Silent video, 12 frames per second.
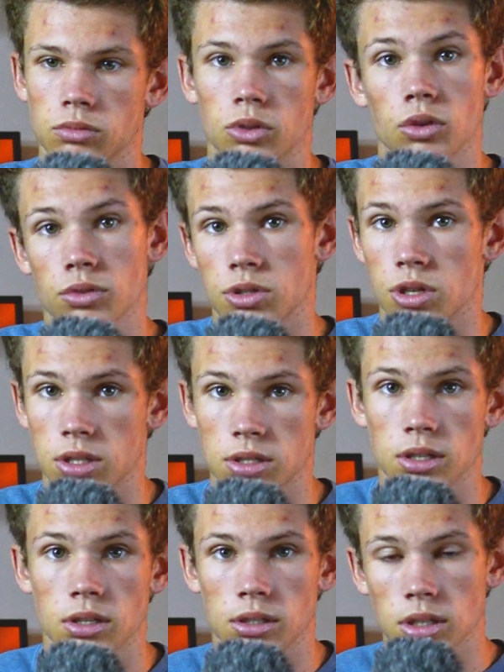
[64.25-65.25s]

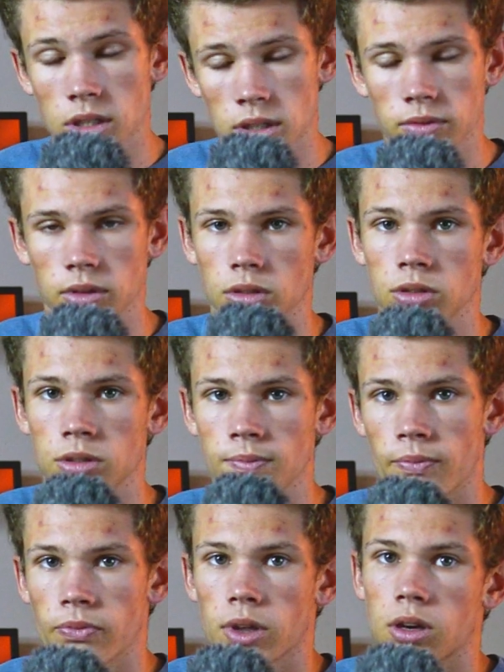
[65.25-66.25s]
consistent intervals.
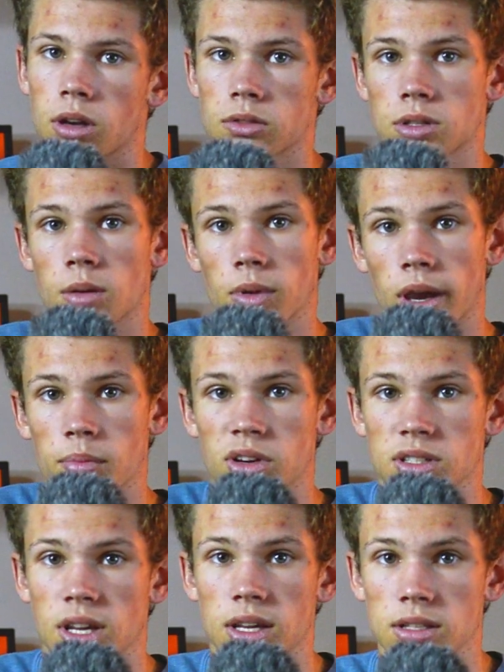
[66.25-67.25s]
Now, some
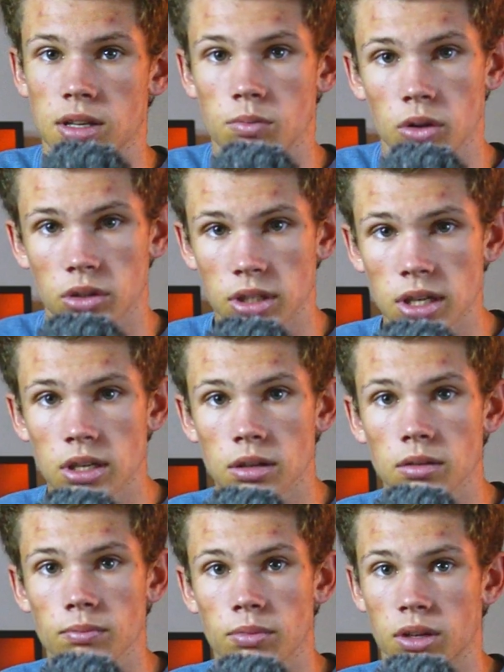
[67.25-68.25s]
cameras has that built
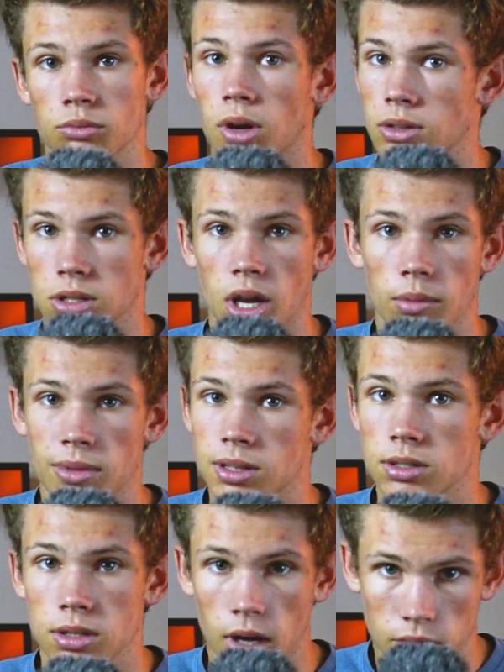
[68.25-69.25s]
in, but most
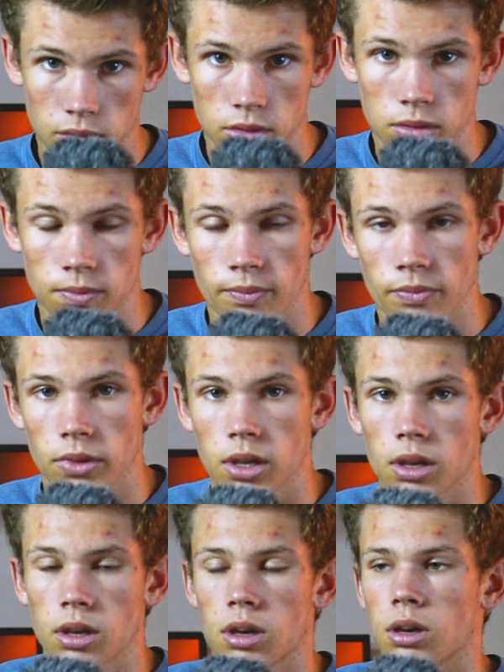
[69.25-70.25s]
cameras don't.
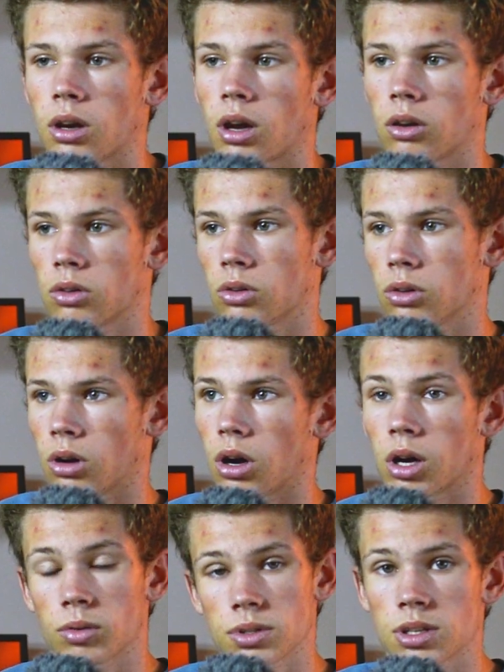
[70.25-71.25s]
Now,
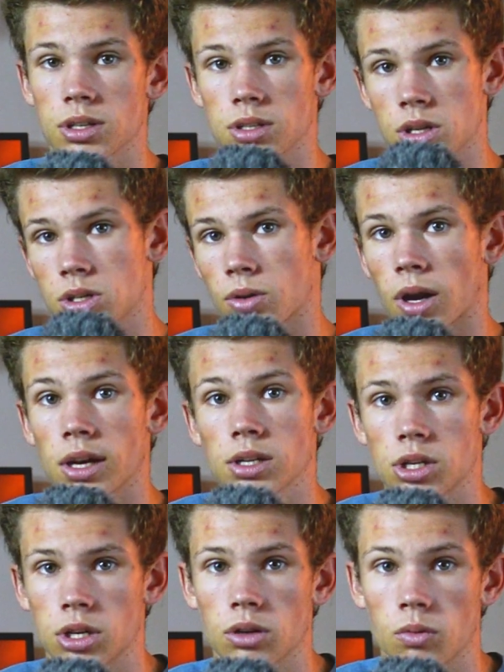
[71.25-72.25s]
I was in a
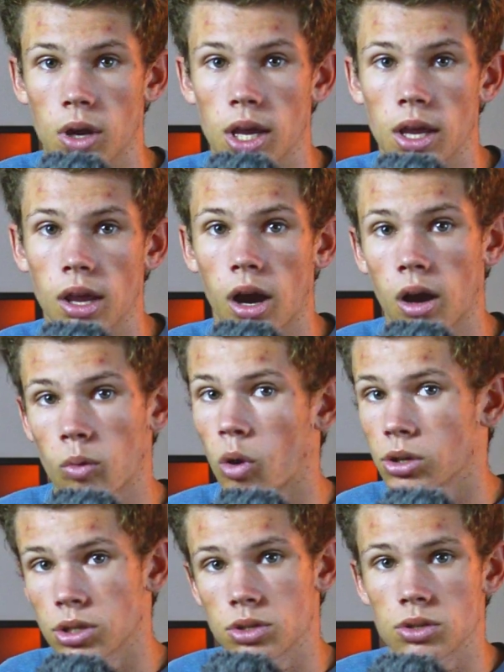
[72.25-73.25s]
situation where I
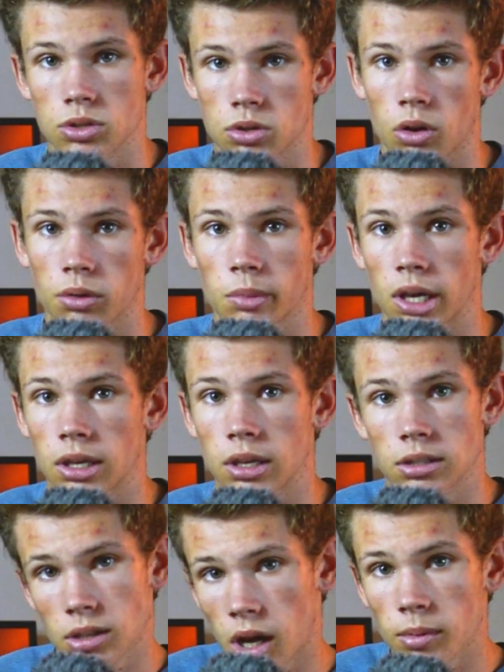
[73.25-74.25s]
wanted to start
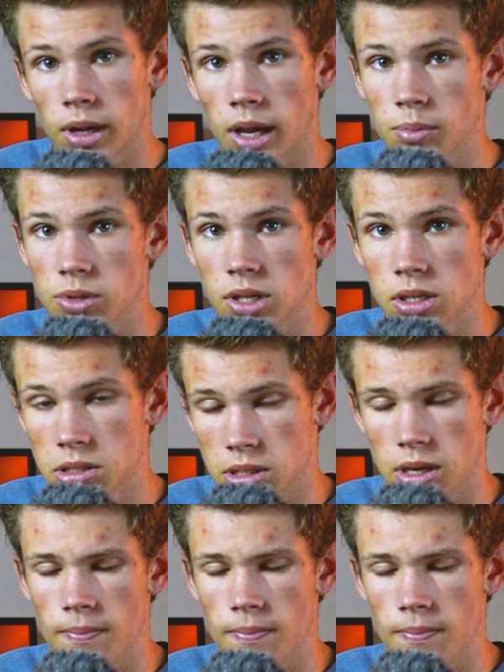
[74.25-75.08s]
making time lapses,